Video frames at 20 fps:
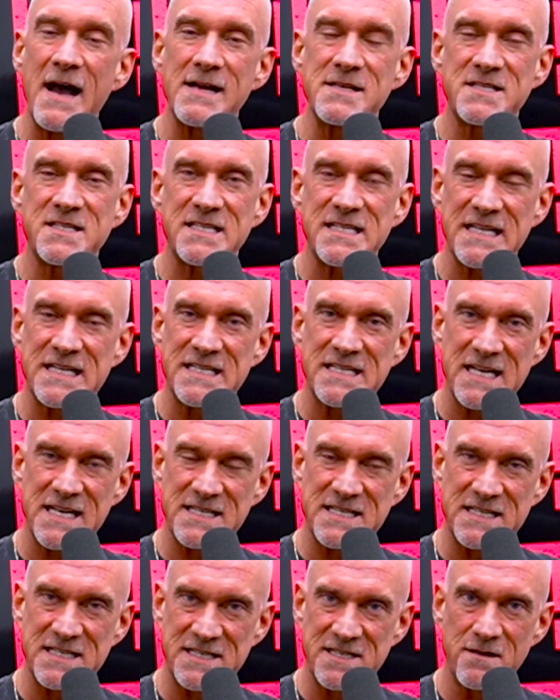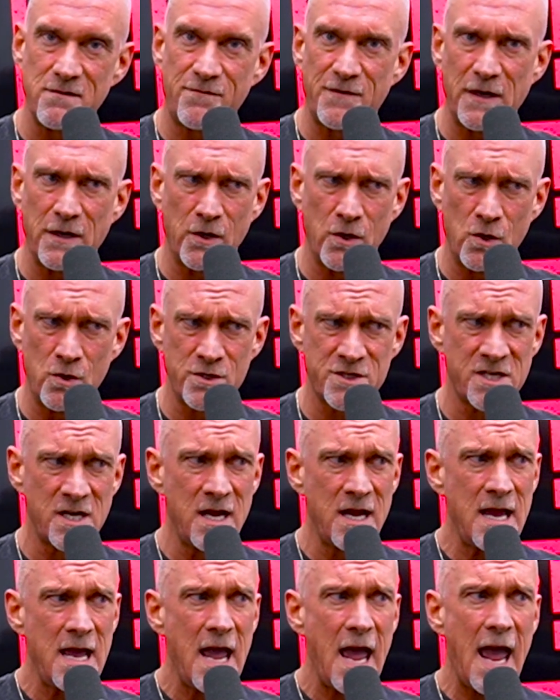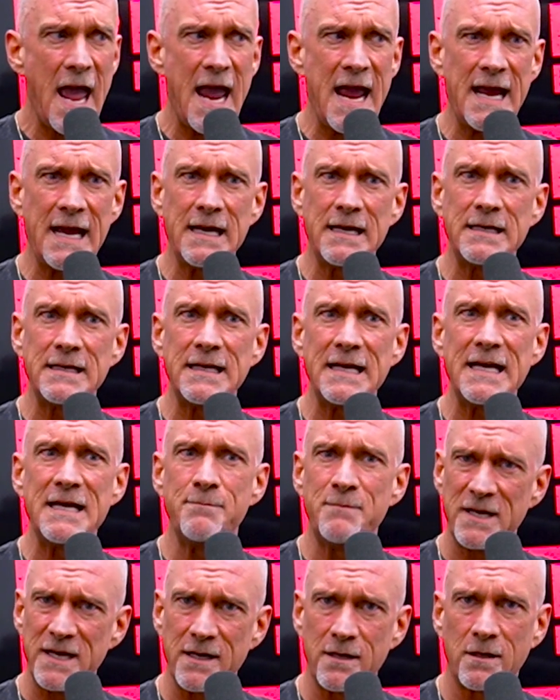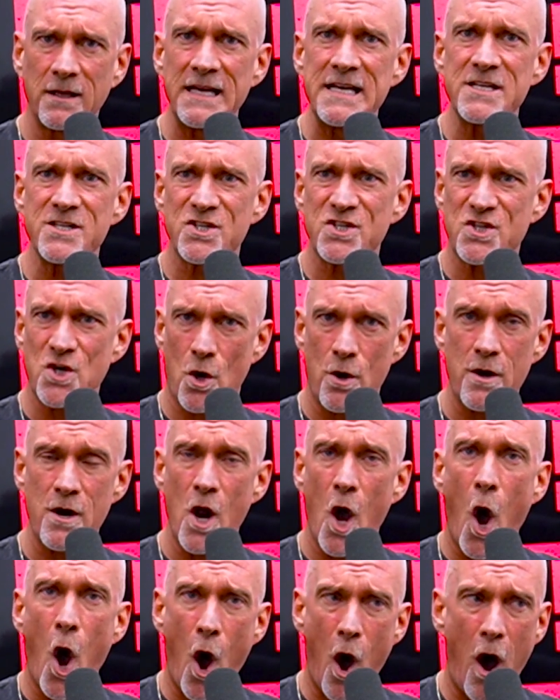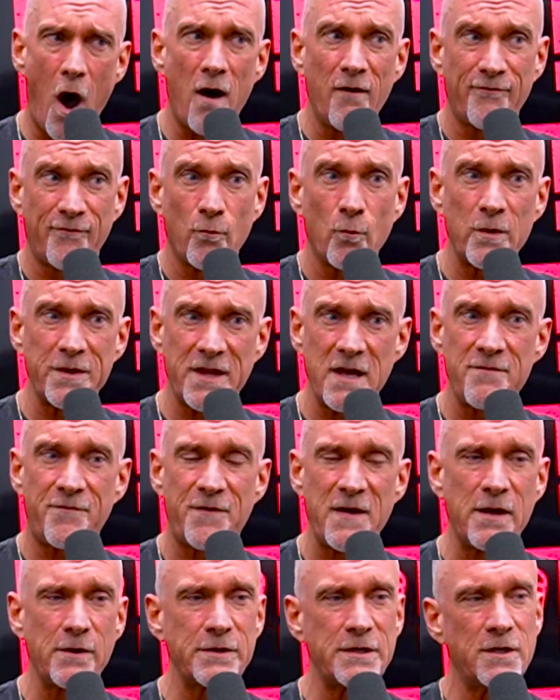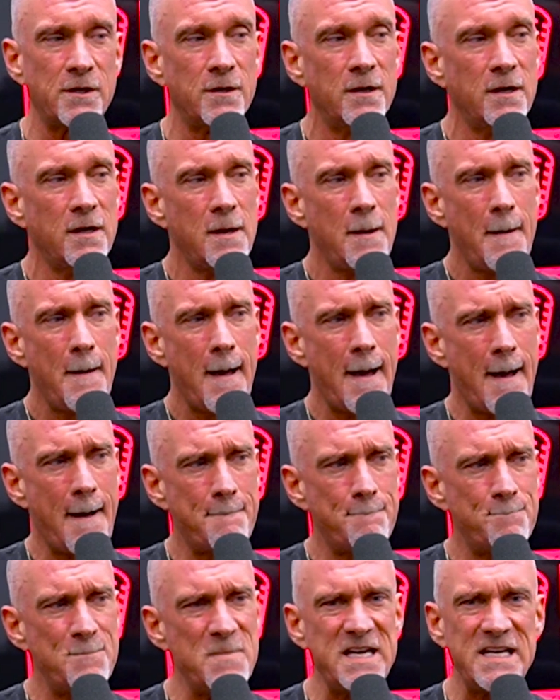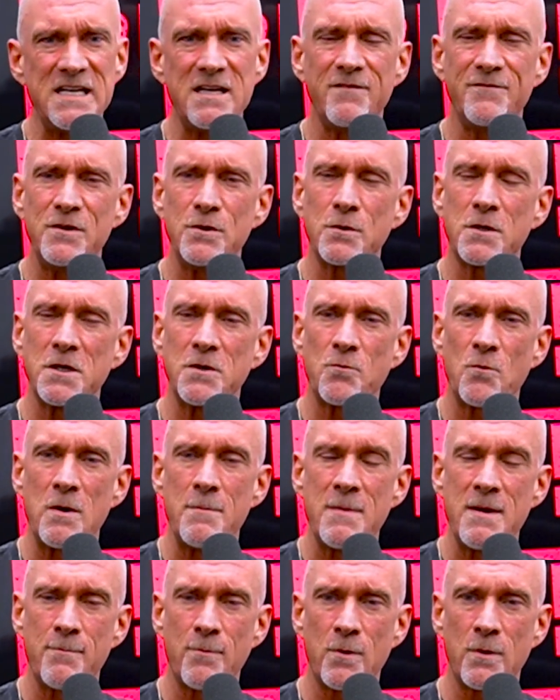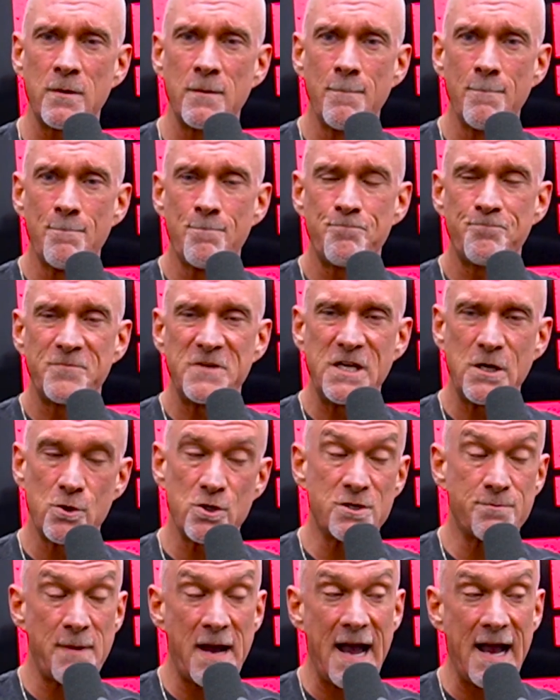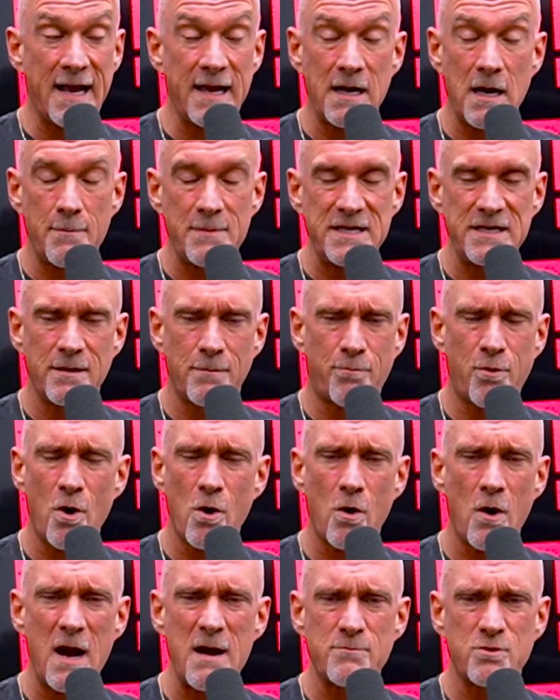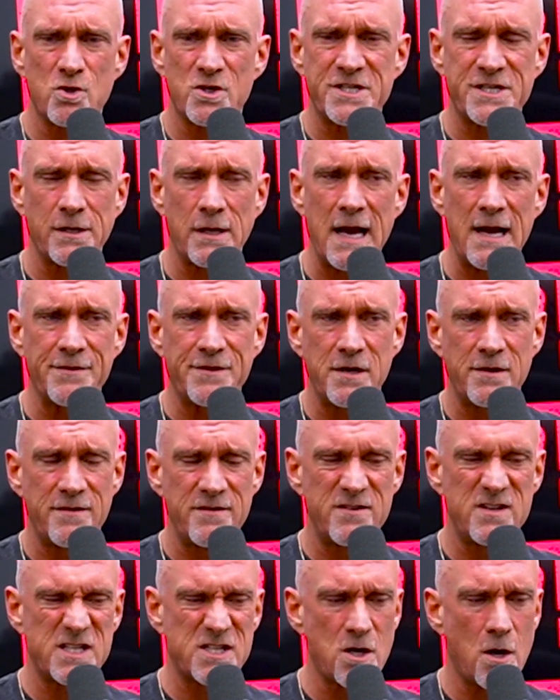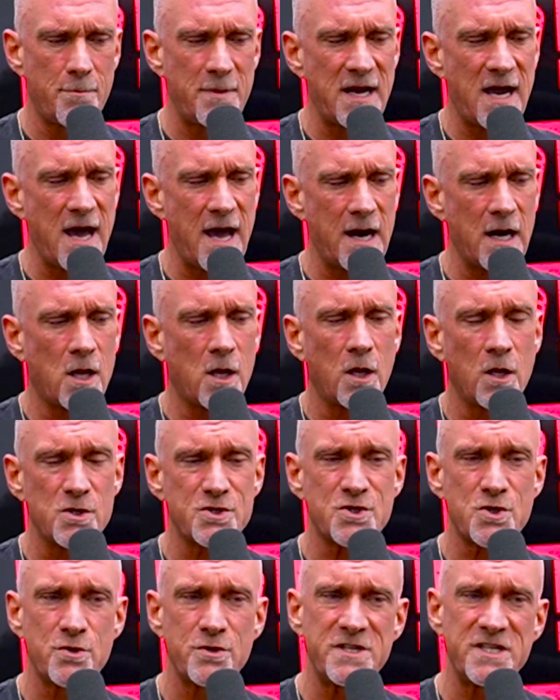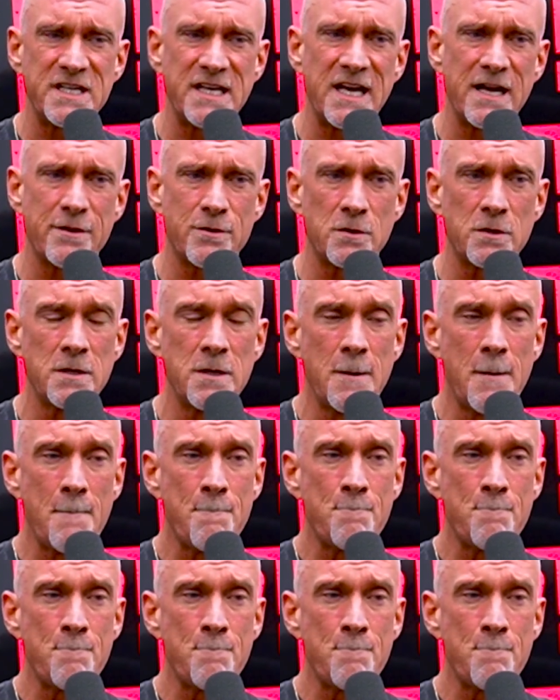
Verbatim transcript: had successes and failures. And admittedly, it started off with a failure. Um, many of you can remember years back, and I mean, the programs are still out there, they've just all been kind of clustered together